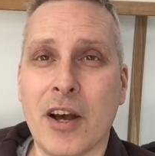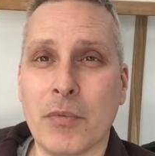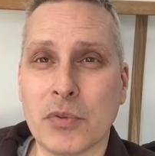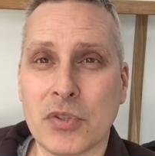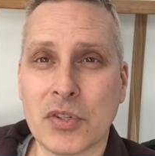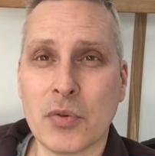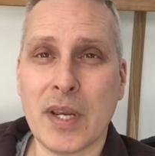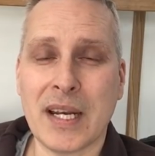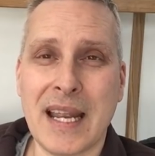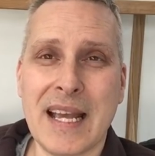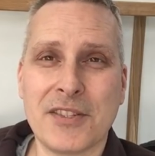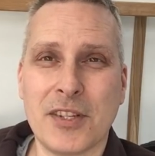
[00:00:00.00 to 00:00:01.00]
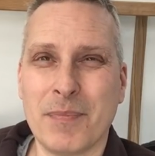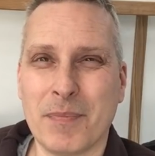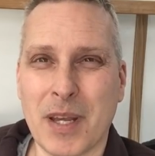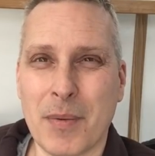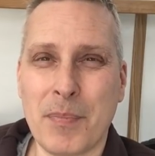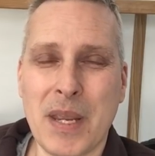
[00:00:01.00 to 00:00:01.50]
I will just quickly ask them
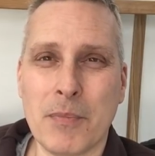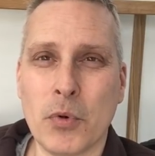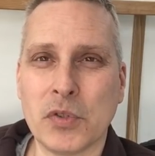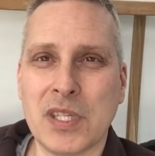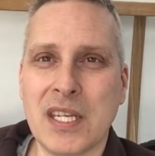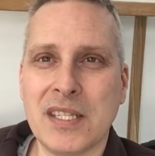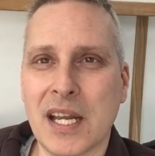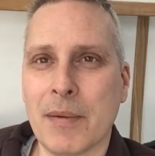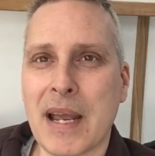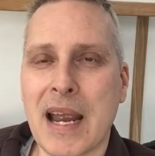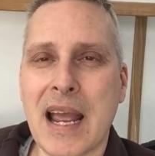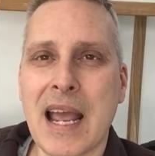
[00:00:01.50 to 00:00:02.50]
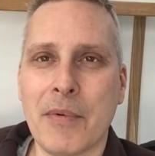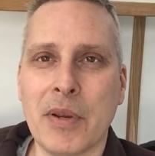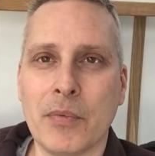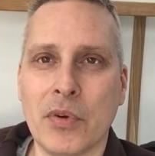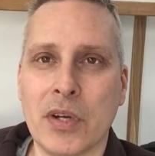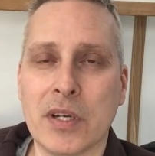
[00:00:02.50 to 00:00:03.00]
a bit more detail about how
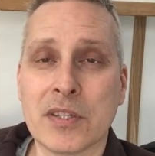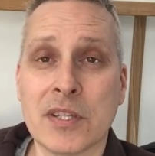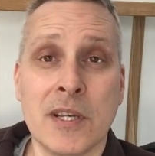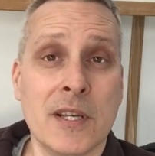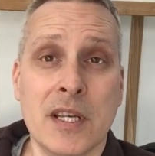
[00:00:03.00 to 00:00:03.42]
it works,